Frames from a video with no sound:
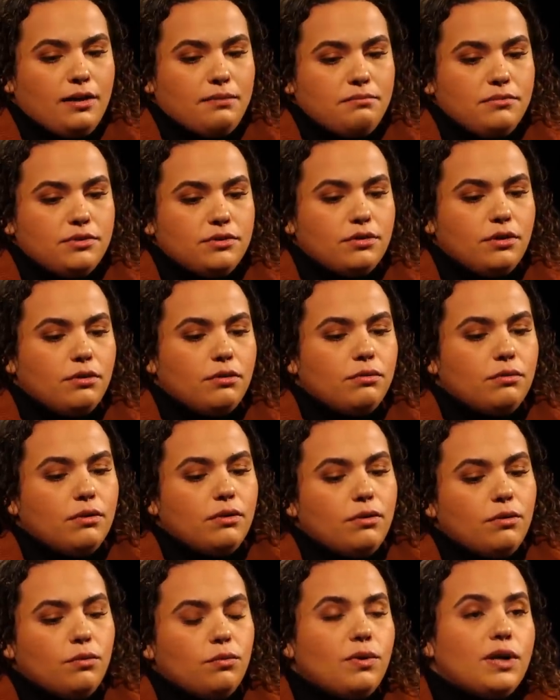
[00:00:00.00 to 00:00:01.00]
So
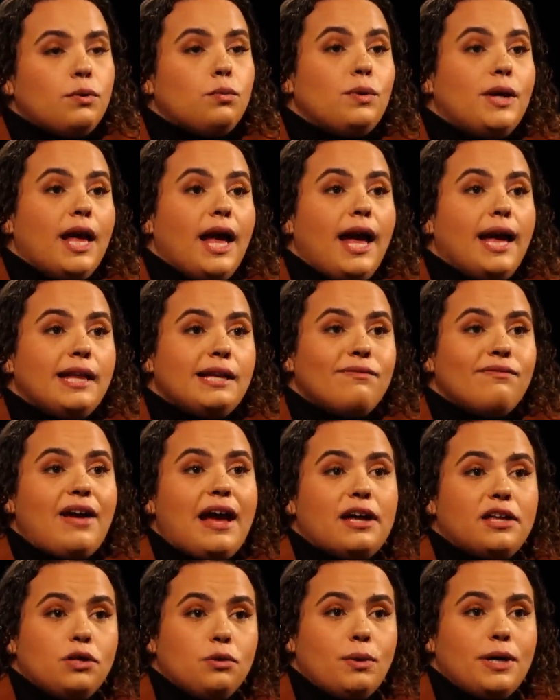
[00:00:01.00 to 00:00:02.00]
when we had
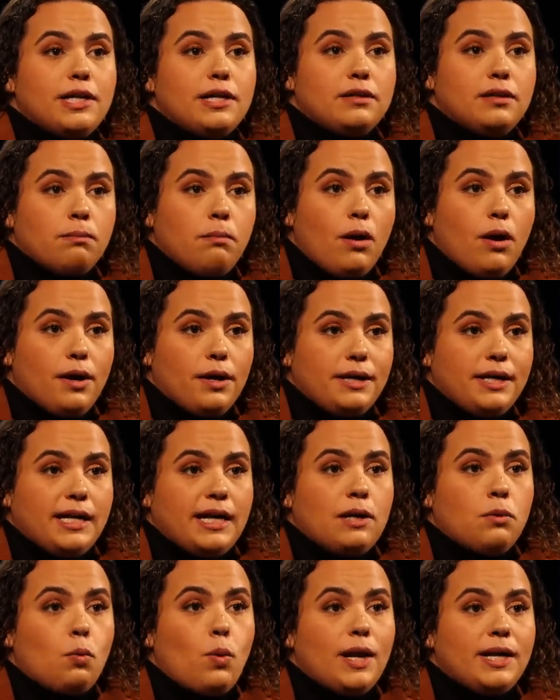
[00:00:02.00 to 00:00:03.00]
evacuated the party
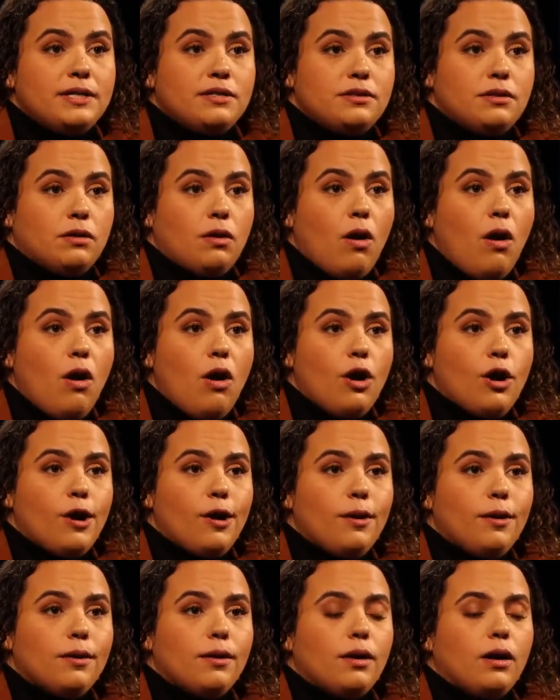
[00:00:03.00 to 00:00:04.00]
and went into the
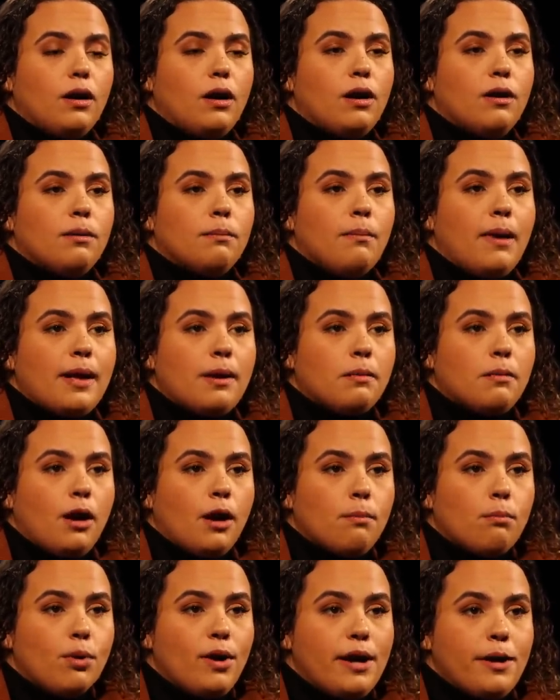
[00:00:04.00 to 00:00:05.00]
car, our
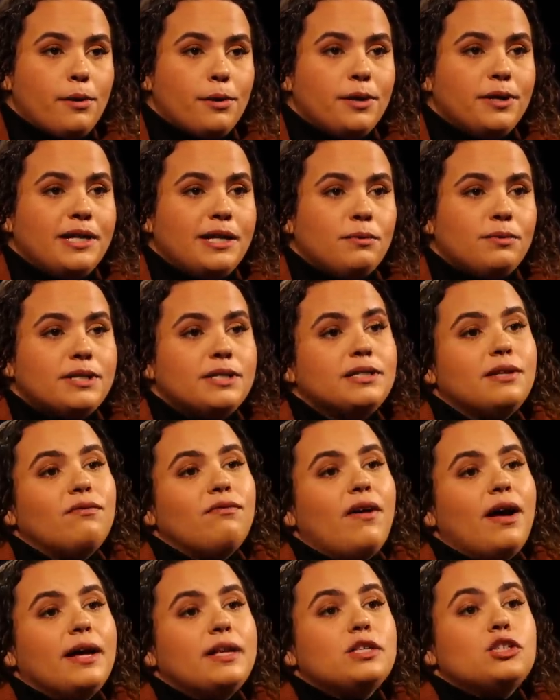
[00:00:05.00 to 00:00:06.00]
priority was to
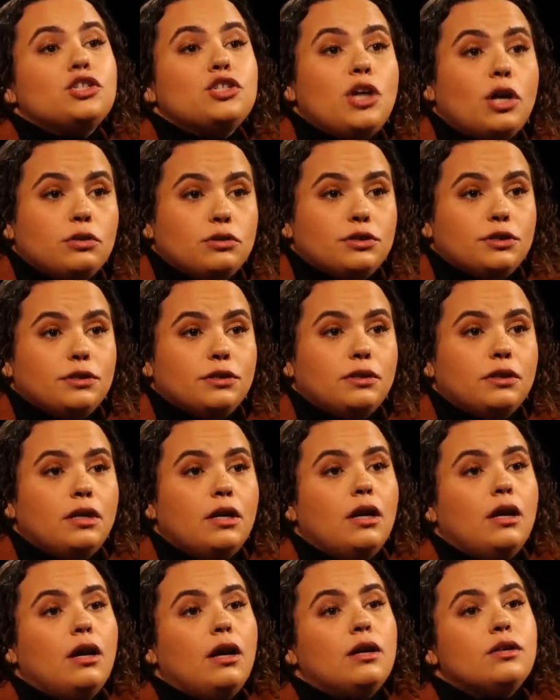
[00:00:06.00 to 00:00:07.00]
find shelter.
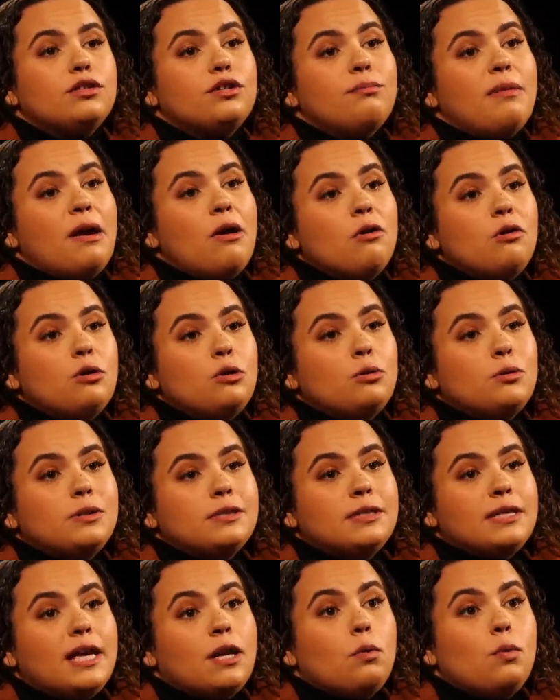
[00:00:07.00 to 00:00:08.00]
So my uncle
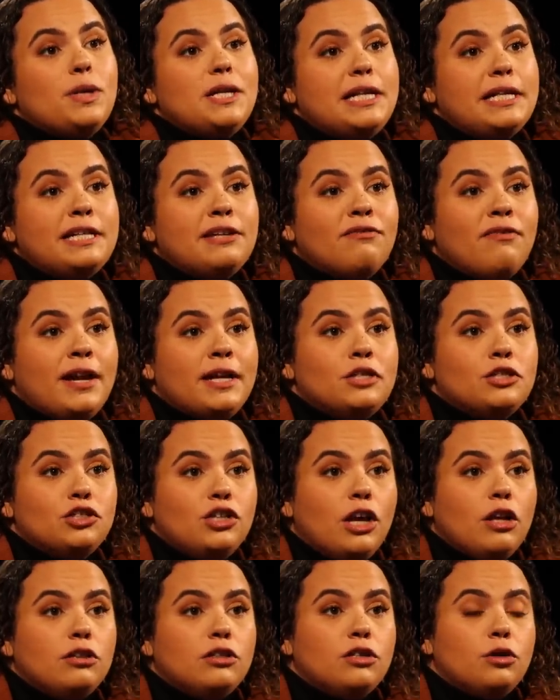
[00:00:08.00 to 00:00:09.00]
was like, we need to find
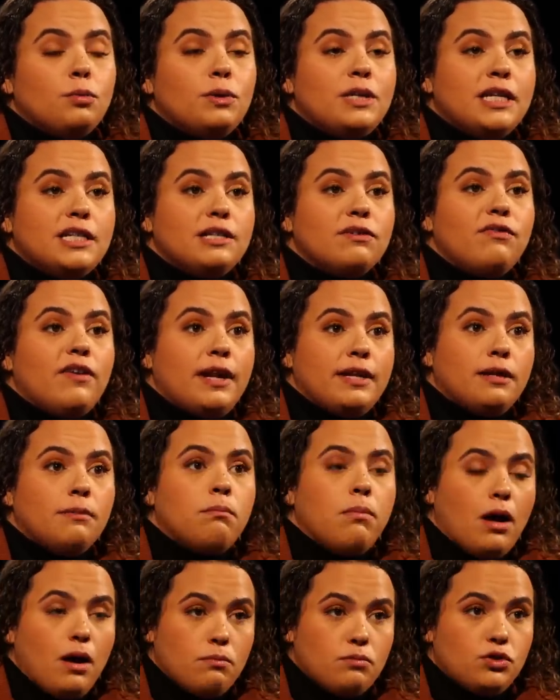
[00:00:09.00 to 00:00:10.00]
shelter. We need to find a
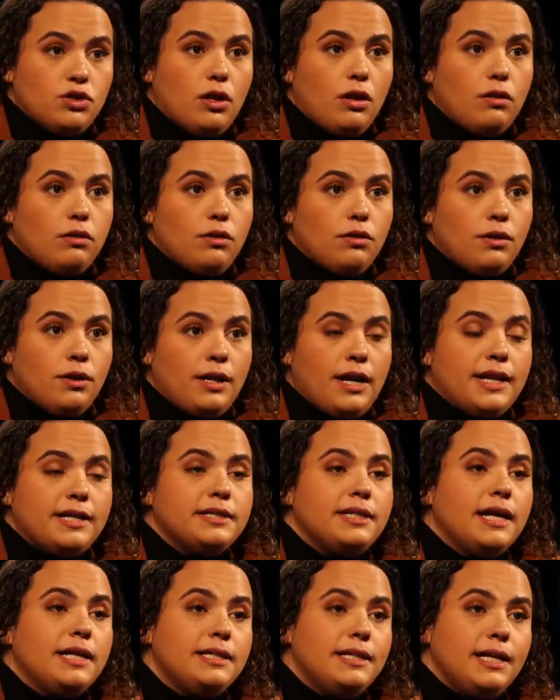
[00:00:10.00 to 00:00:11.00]
bomb shelter. And I
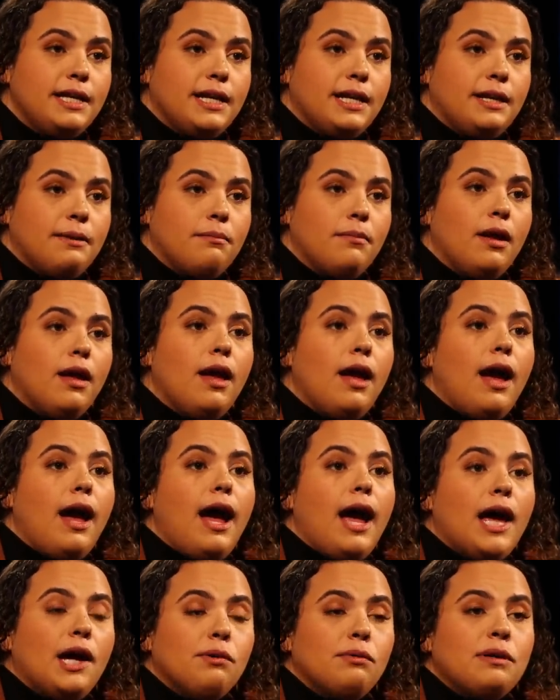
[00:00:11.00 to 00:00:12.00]
said to him,
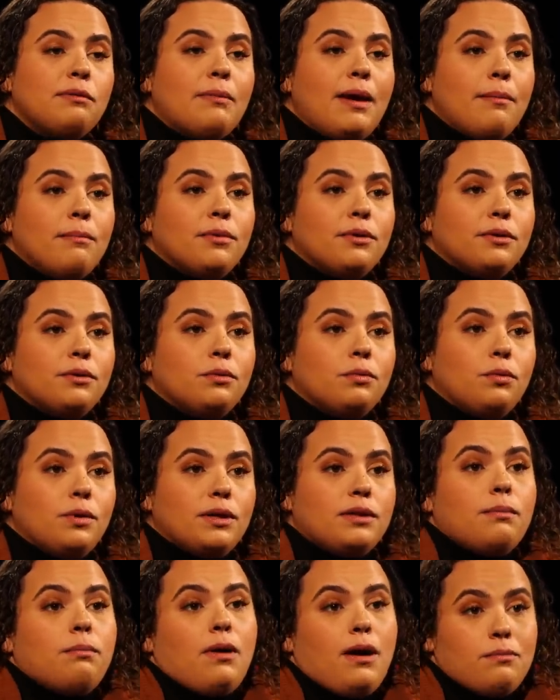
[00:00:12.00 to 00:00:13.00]
I remembered where
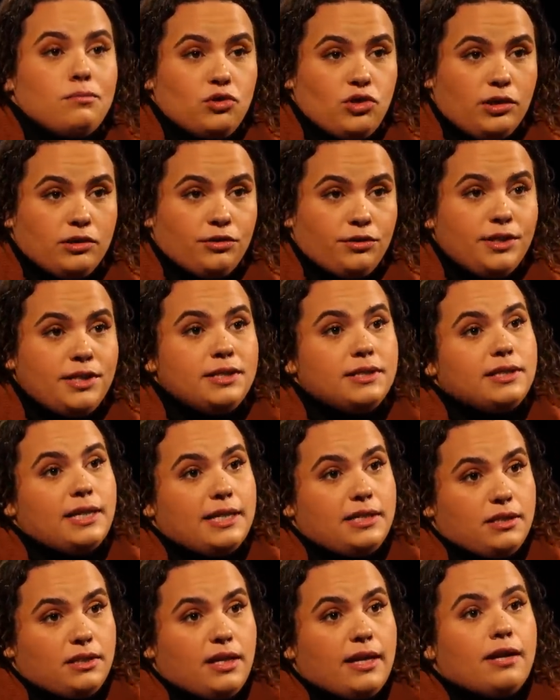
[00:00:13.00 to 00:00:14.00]
the bomb shelter is.
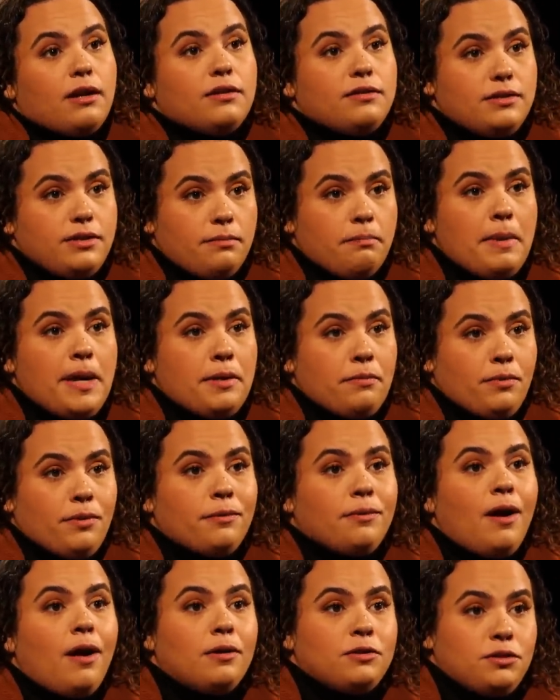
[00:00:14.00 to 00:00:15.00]
Let's get onto the main
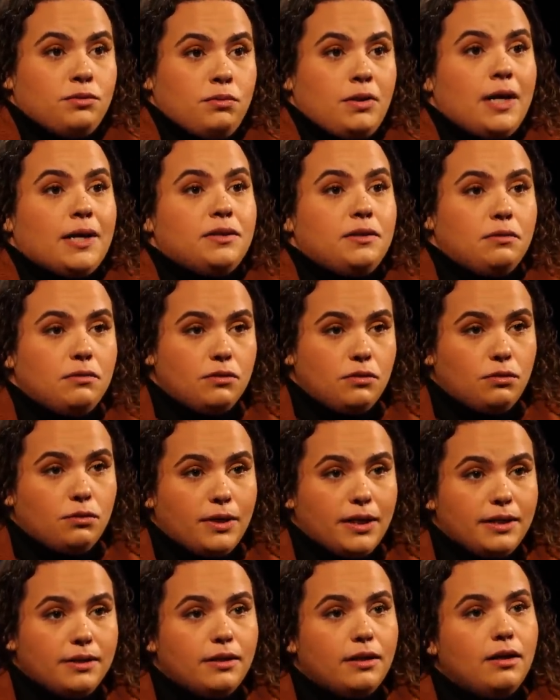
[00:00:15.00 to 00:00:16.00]
road. I'll direct you to
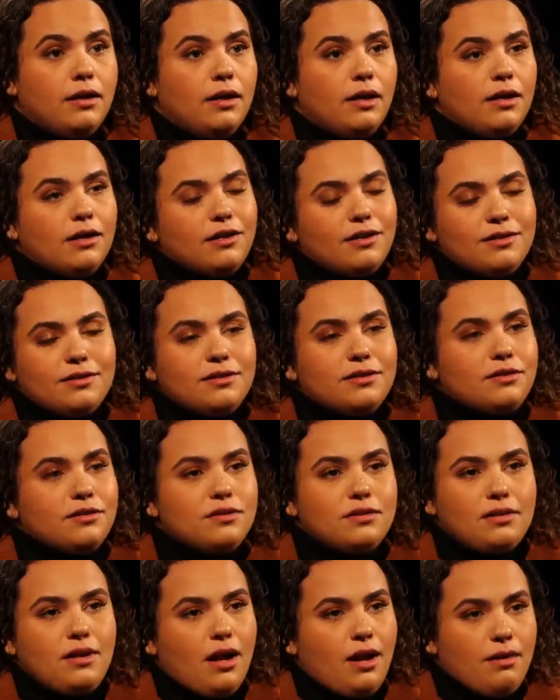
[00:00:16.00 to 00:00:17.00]
it. Because there's
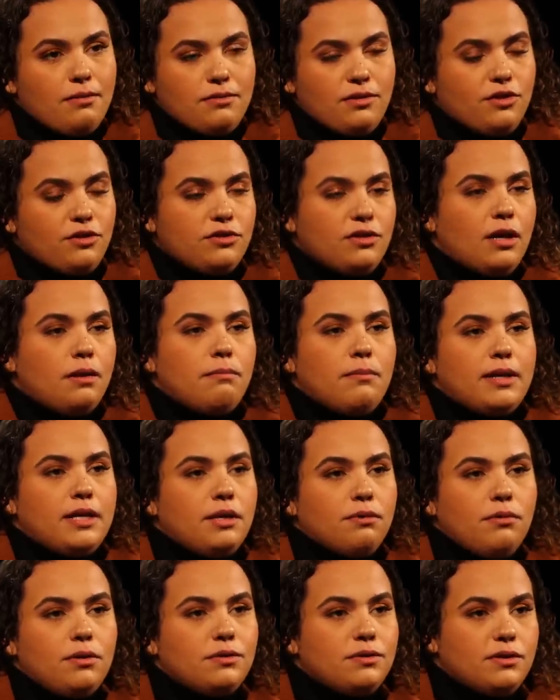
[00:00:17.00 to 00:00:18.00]
not many
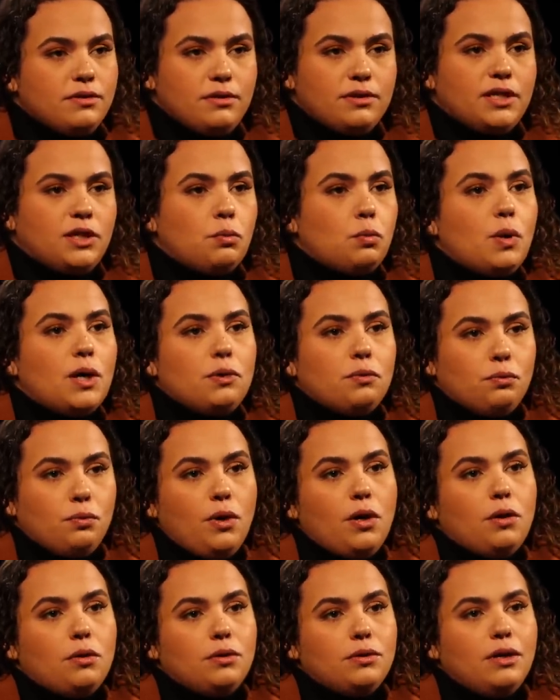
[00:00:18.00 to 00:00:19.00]
roads. There's only one
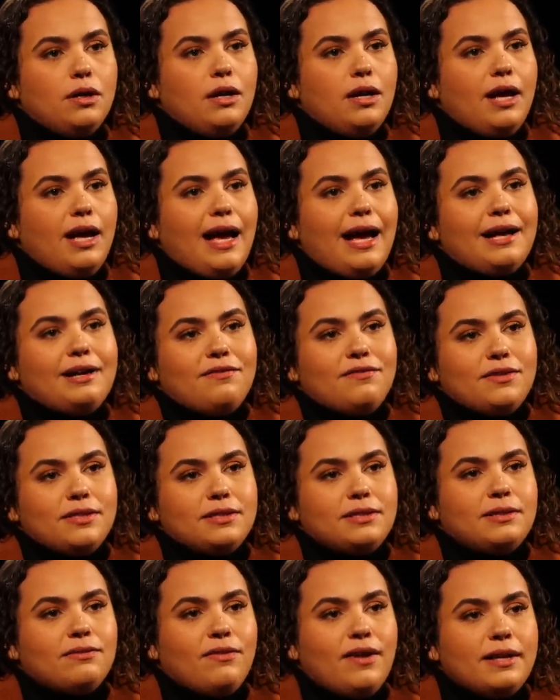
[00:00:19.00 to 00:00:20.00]
road out of
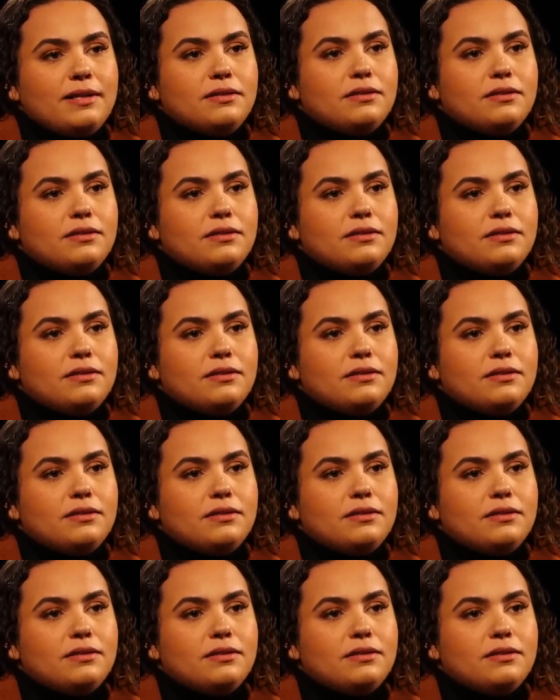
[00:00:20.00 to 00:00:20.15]
this event.